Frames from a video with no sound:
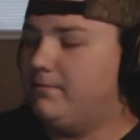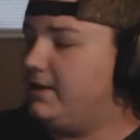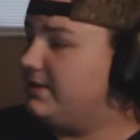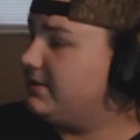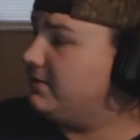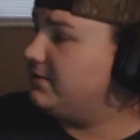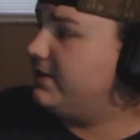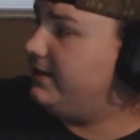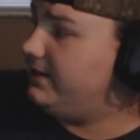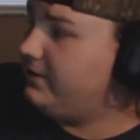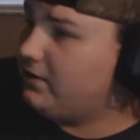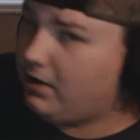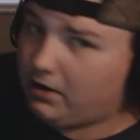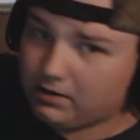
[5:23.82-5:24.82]
as I was
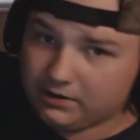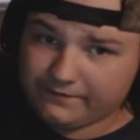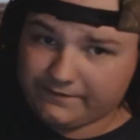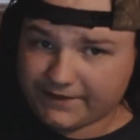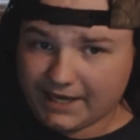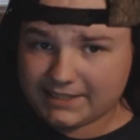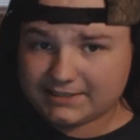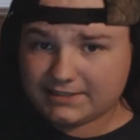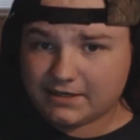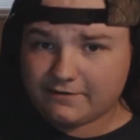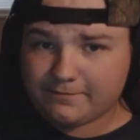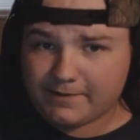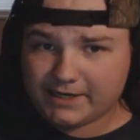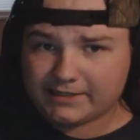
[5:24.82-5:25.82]
saying, all of that
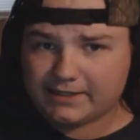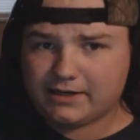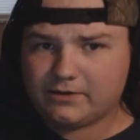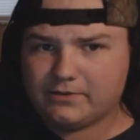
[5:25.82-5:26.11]
stuff back there,